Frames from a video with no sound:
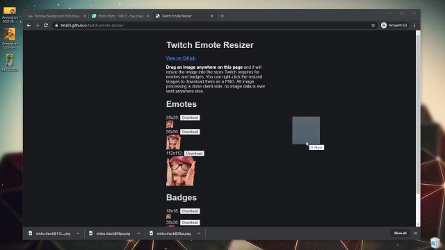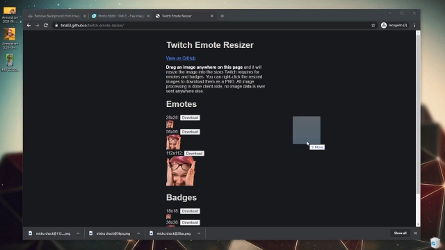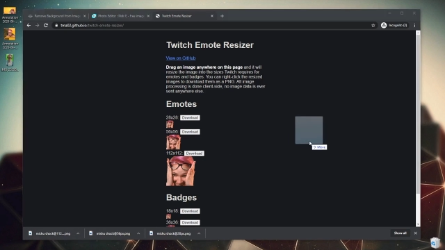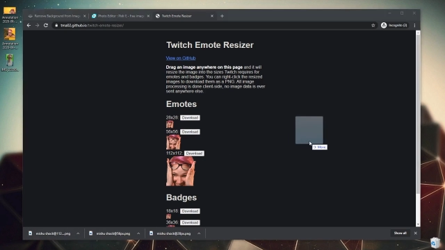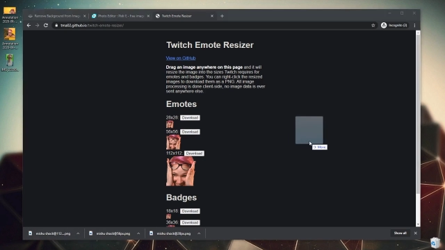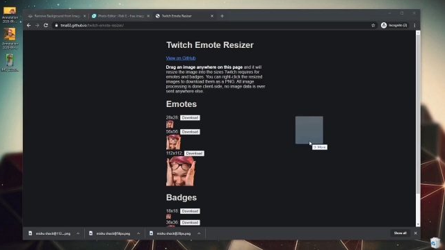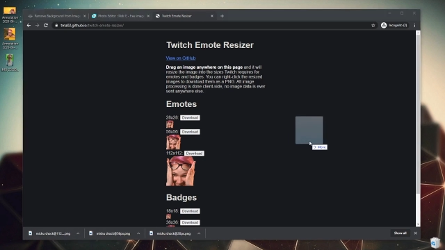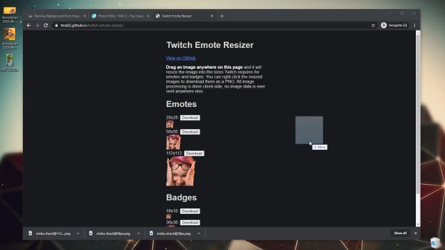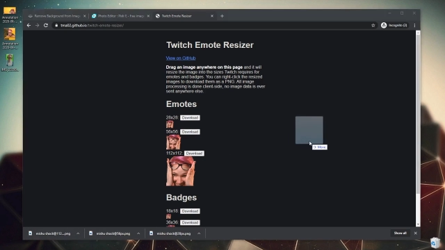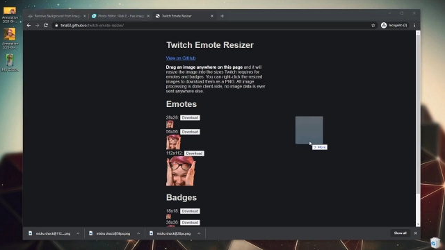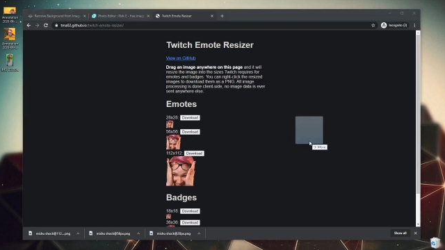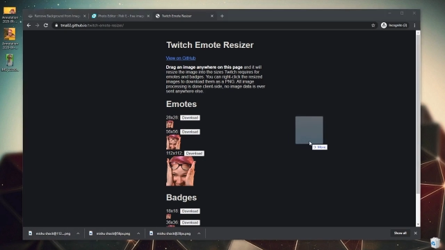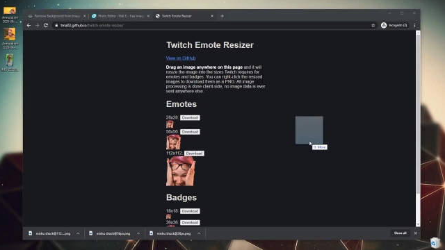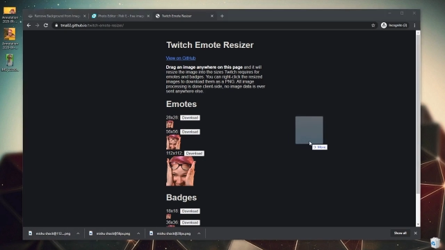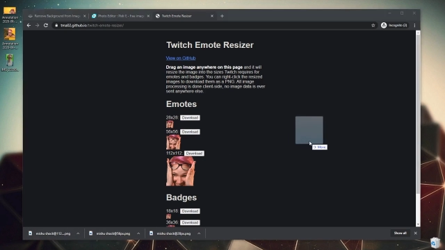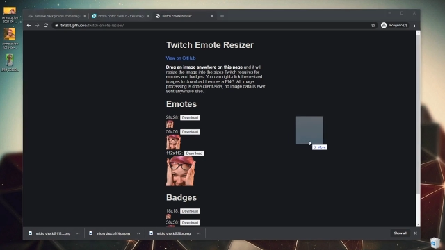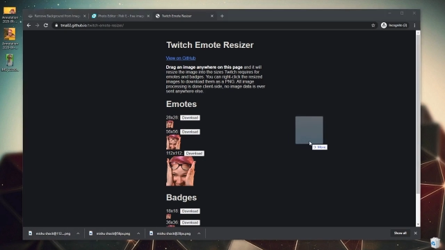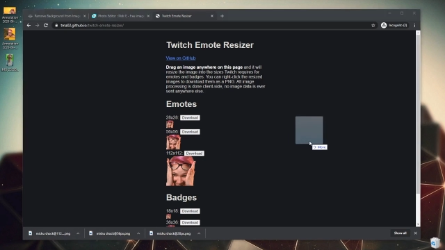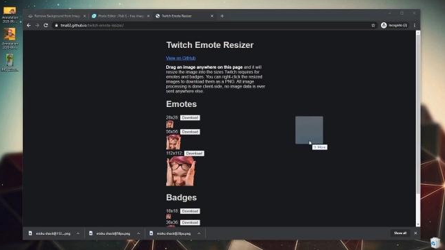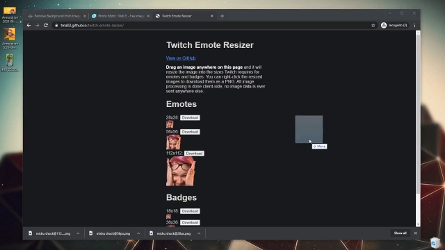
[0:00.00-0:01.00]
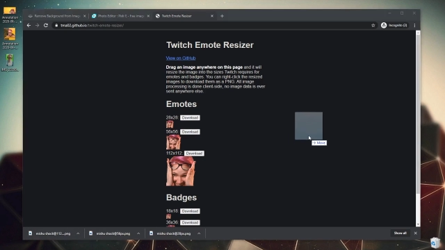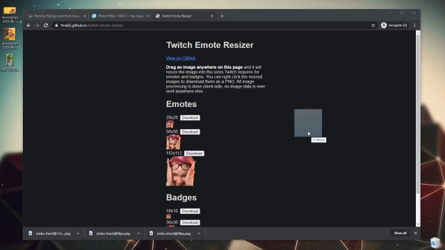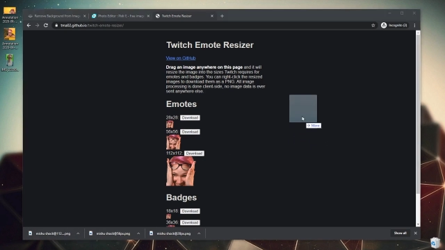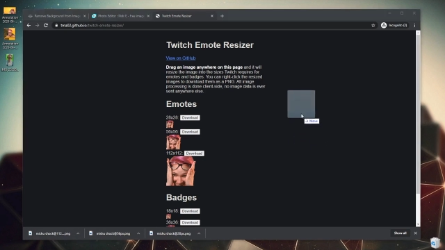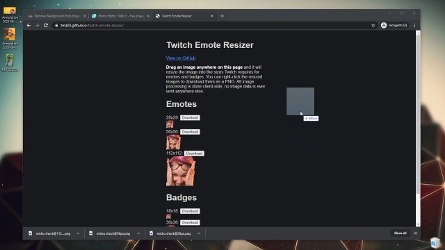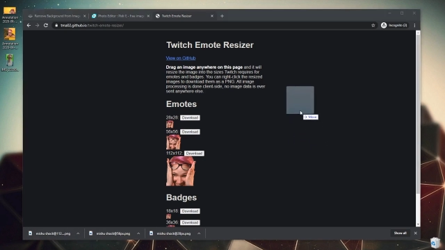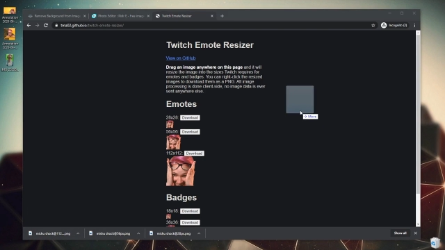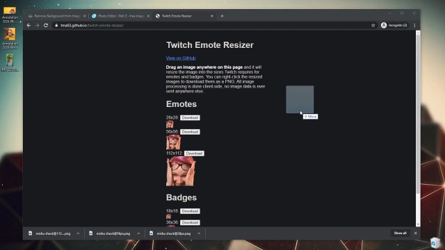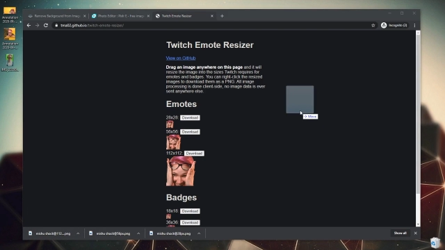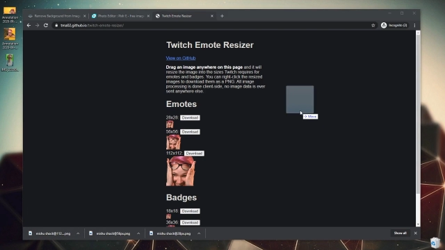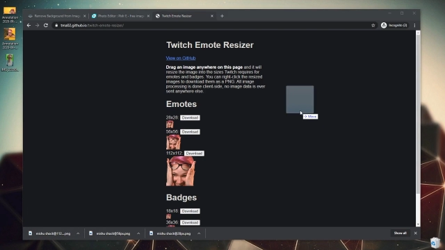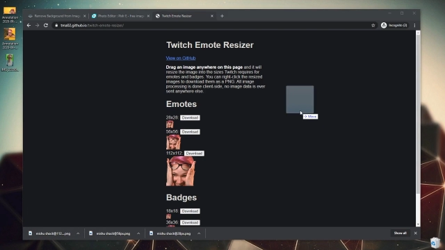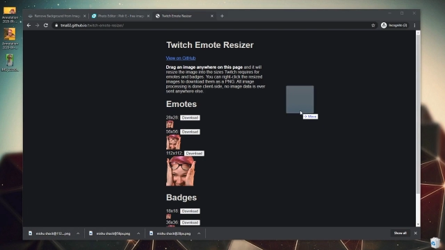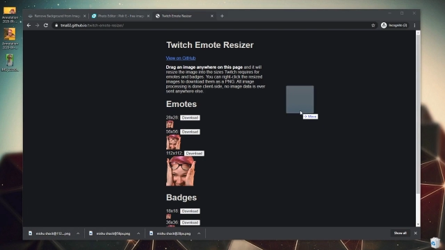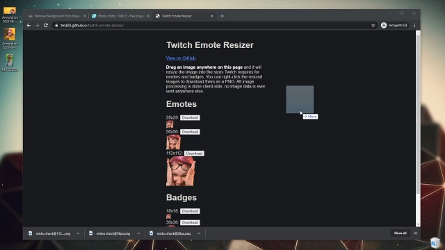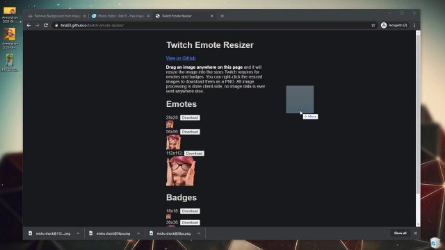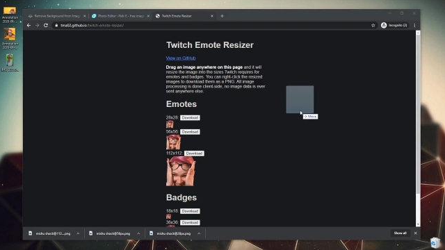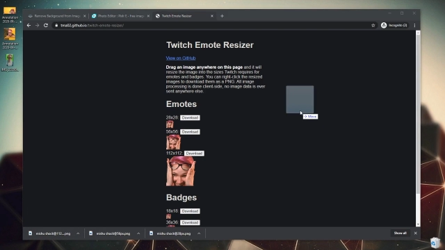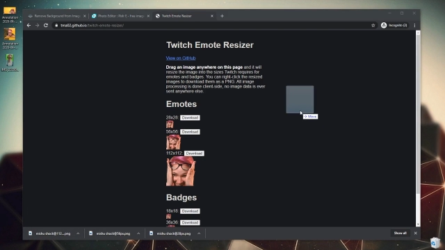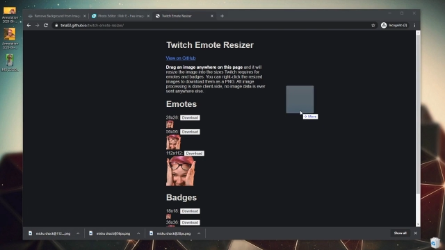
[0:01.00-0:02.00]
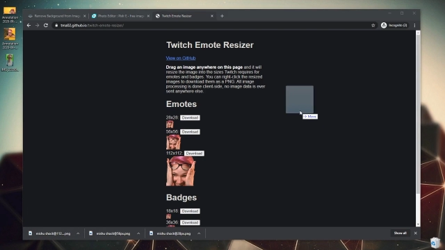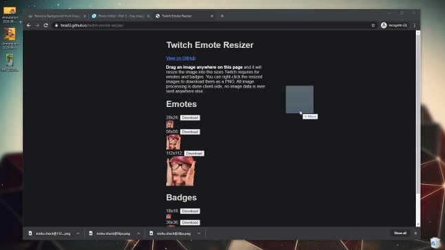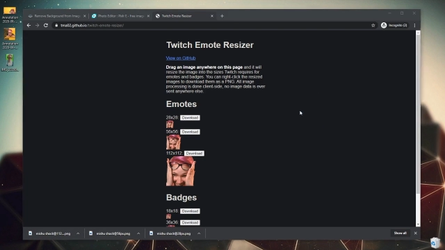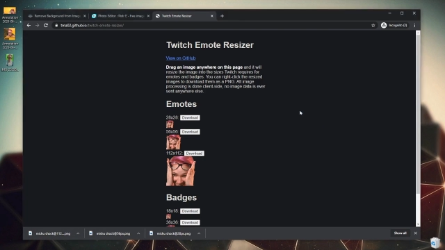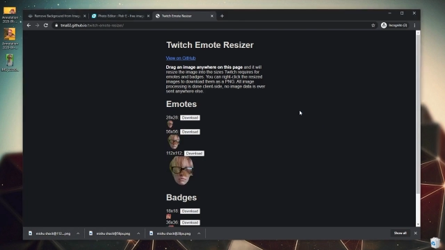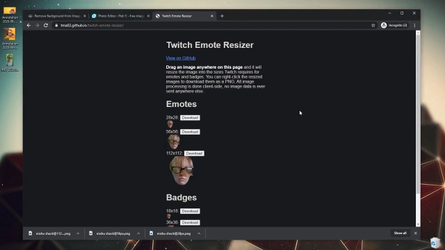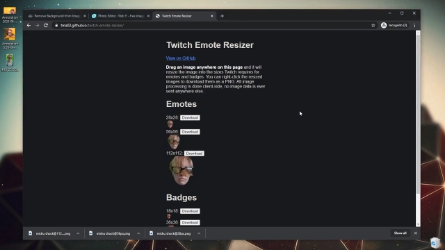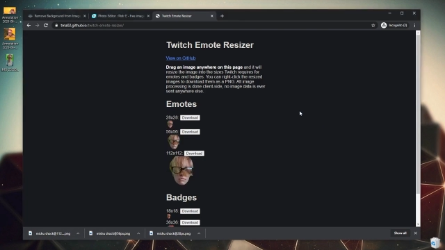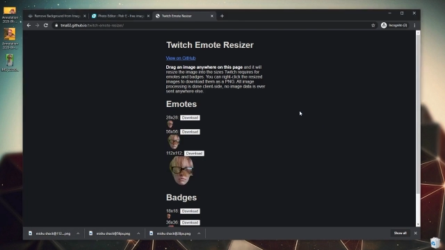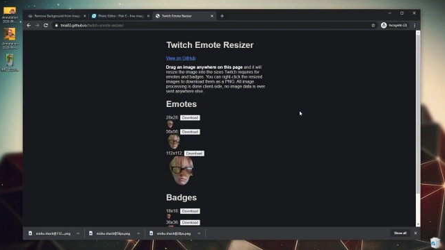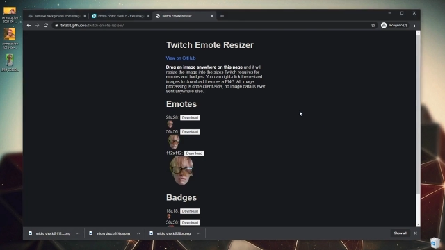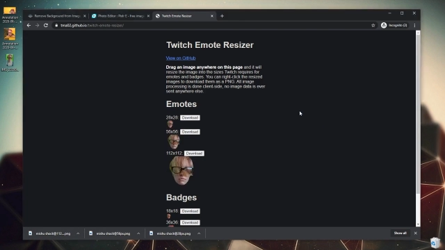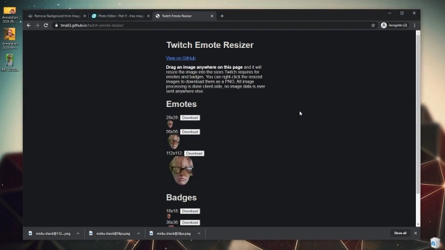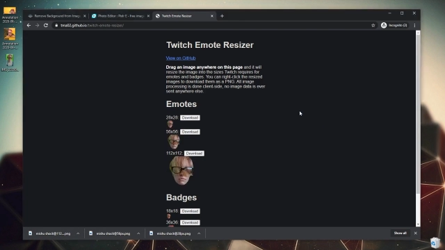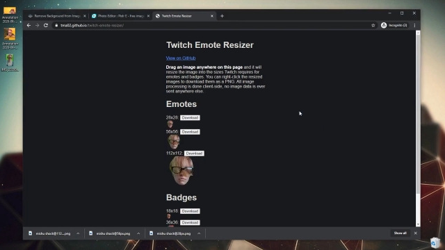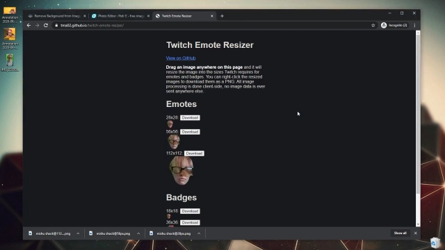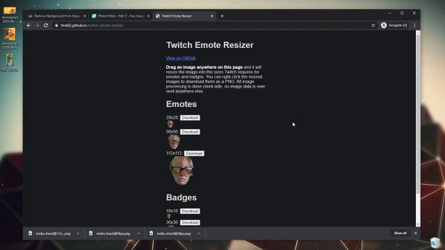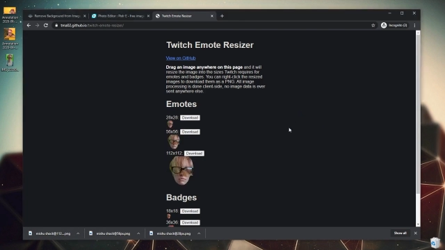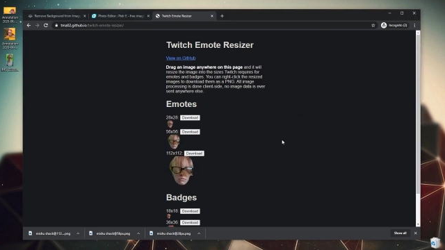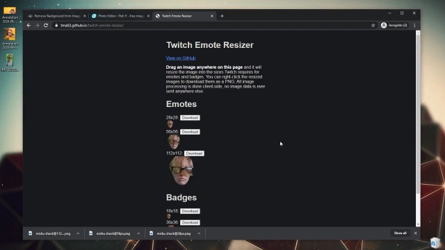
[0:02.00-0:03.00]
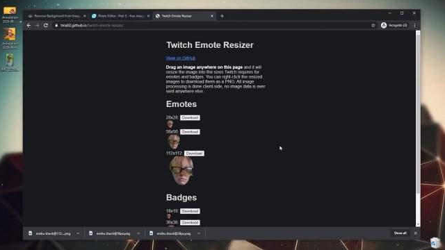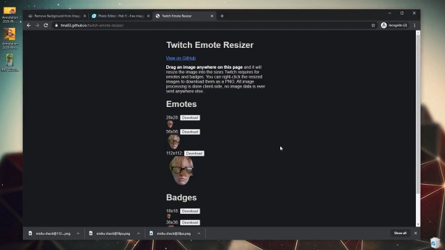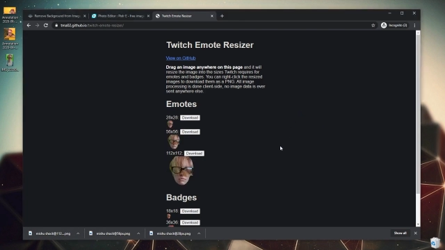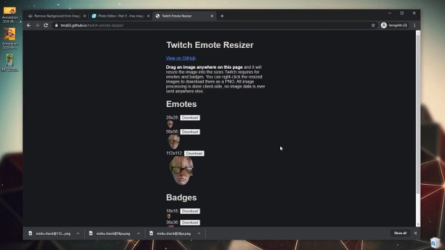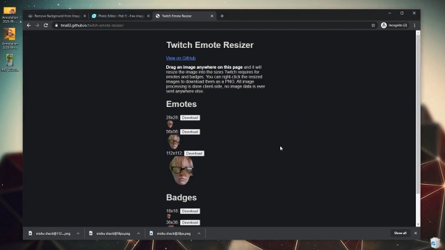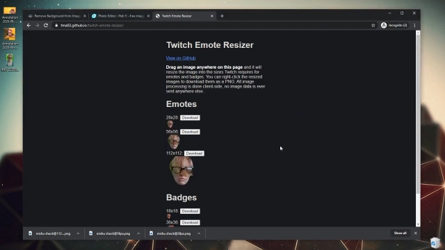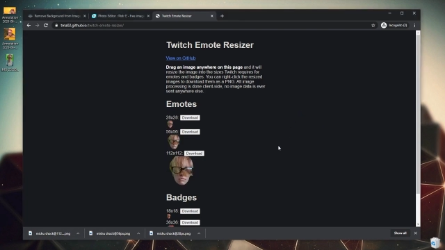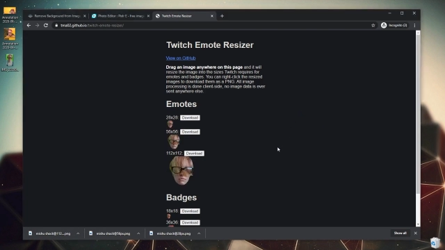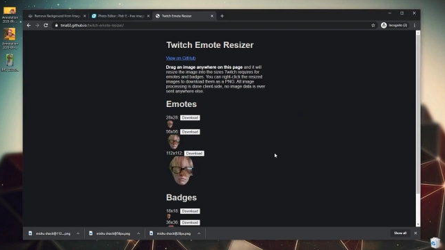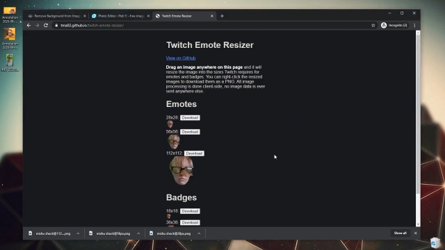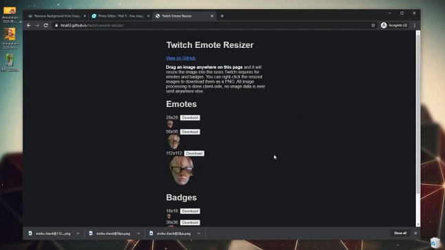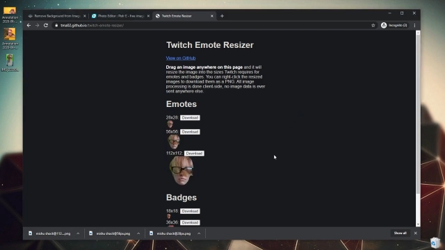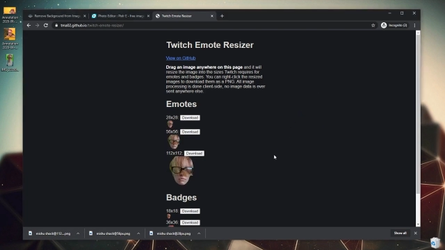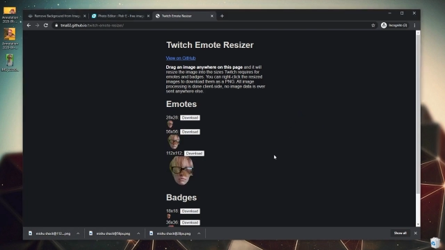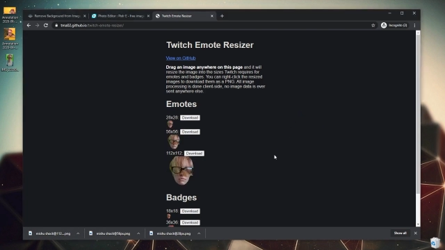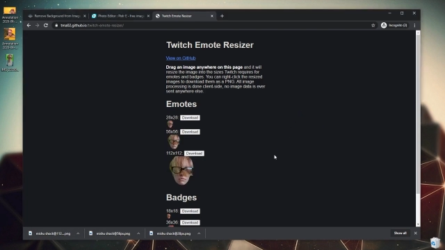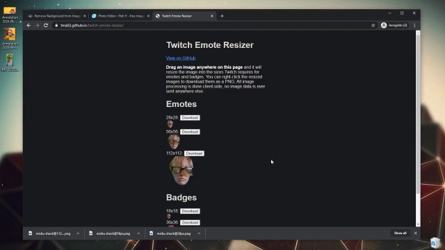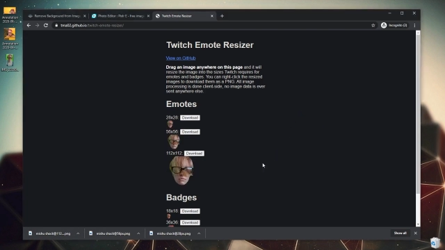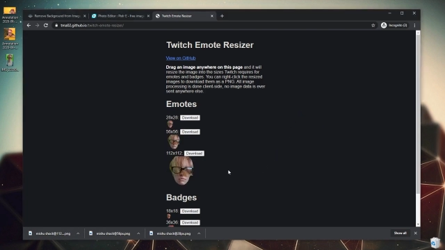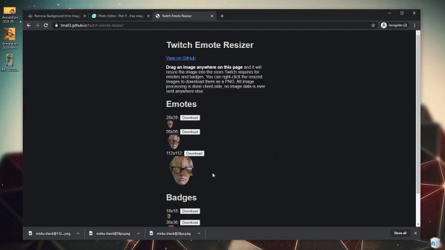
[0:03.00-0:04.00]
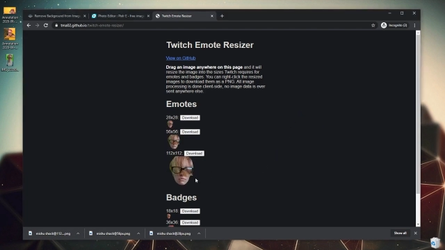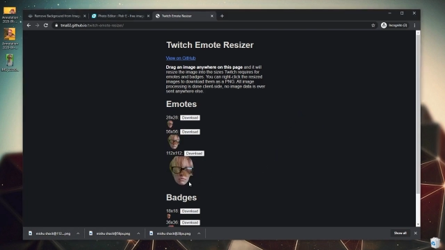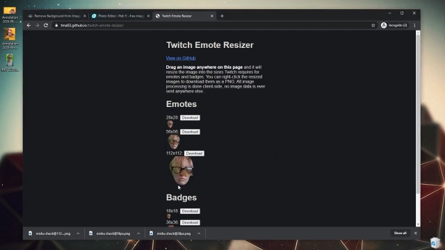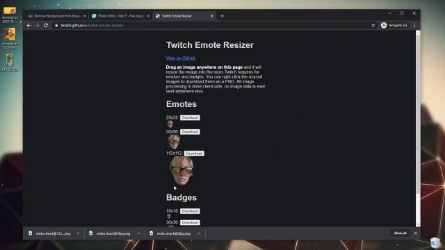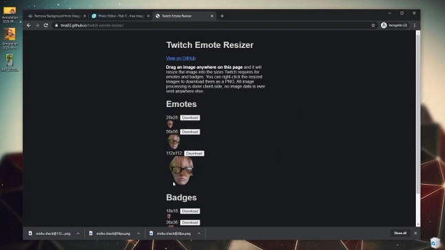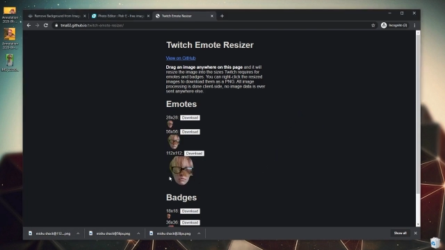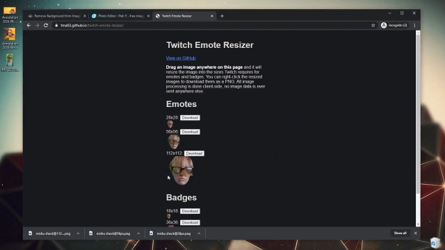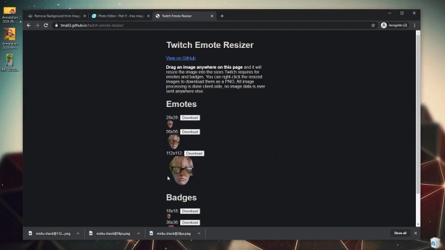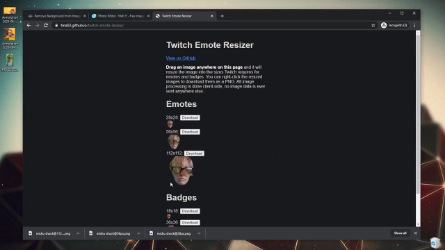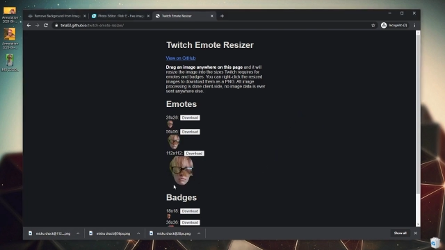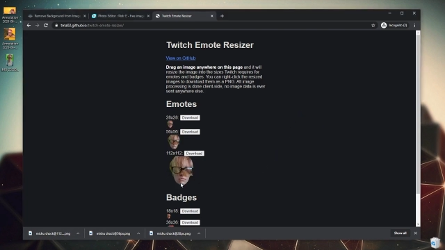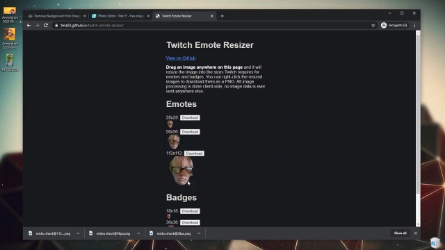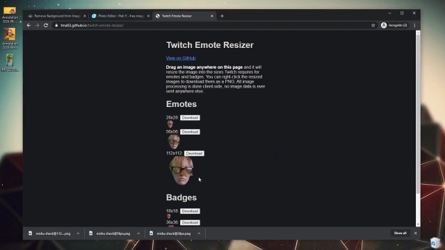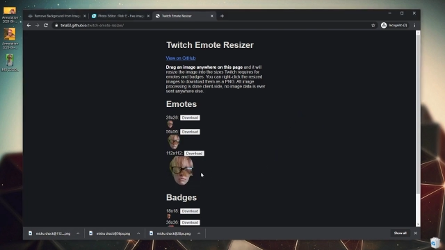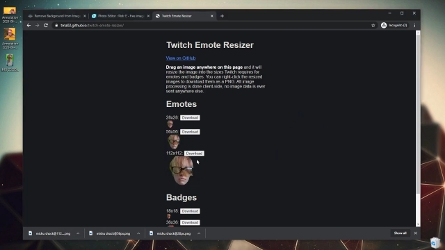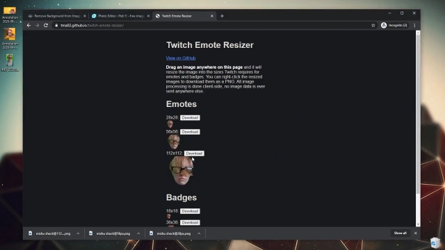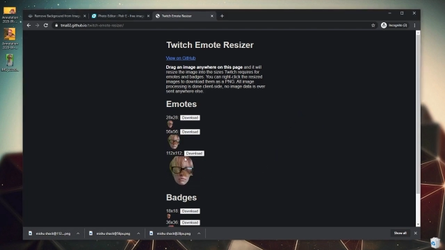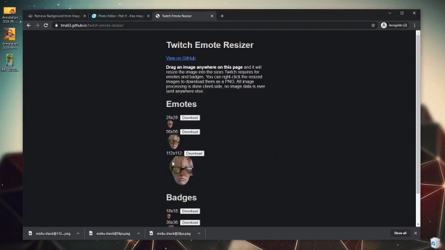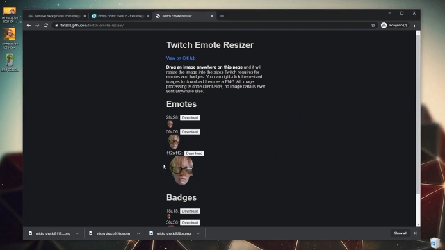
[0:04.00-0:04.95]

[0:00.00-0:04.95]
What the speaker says: (no speaker visible)